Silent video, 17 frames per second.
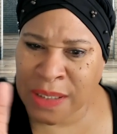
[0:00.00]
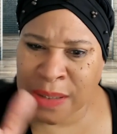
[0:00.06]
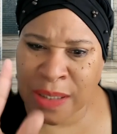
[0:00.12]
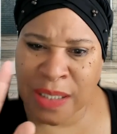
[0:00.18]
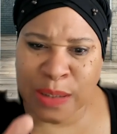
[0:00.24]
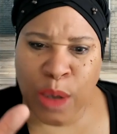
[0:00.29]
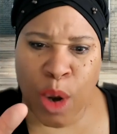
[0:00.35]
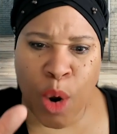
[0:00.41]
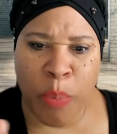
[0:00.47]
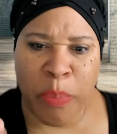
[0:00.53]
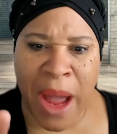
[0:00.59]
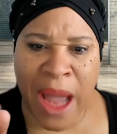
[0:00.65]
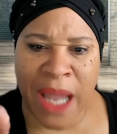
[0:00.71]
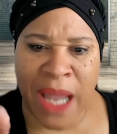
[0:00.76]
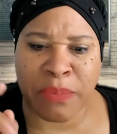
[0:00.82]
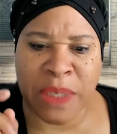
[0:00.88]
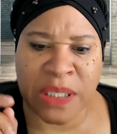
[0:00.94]
is this whole
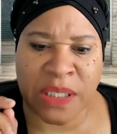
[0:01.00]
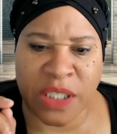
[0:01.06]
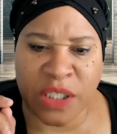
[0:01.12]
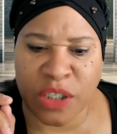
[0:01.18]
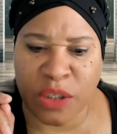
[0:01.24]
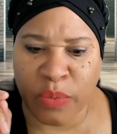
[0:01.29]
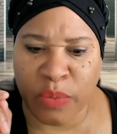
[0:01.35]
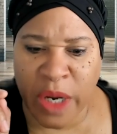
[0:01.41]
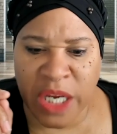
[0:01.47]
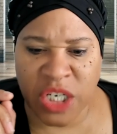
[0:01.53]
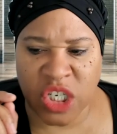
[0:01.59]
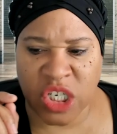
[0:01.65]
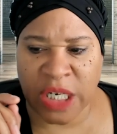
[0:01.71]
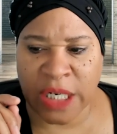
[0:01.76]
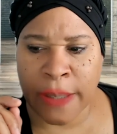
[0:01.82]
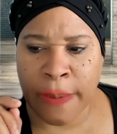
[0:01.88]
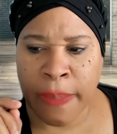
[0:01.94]
pipeline
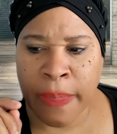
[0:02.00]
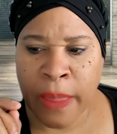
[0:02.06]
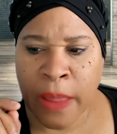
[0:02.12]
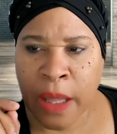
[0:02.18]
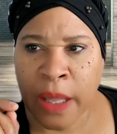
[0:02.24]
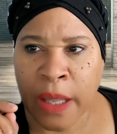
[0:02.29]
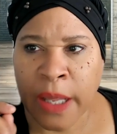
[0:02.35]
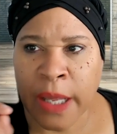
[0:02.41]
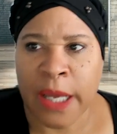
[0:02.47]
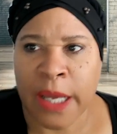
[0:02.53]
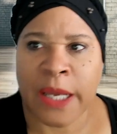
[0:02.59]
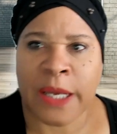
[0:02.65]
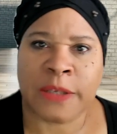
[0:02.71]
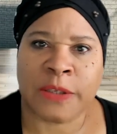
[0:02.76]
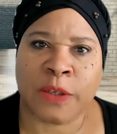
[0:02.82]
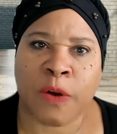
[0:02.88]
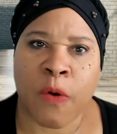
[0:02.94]
situation
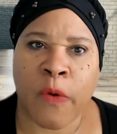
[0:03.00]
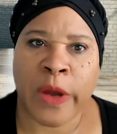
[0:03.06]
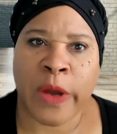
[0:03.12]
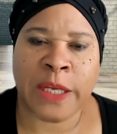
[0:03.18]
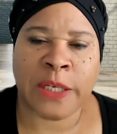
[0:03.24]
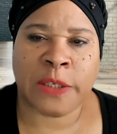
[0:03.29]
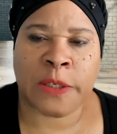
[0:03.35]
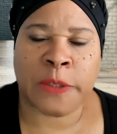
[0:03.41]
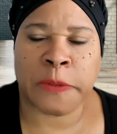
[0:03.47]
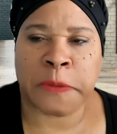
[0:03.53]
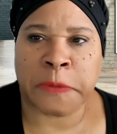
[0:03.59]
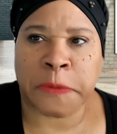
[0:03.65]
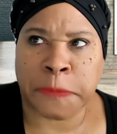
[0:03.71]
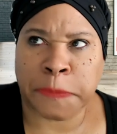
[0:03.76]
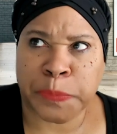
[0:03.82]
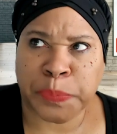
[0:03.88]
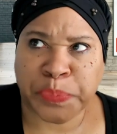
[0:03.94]
is going
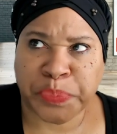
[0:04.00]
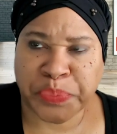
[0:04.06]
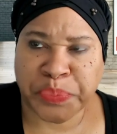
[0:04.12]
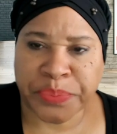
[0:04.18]
to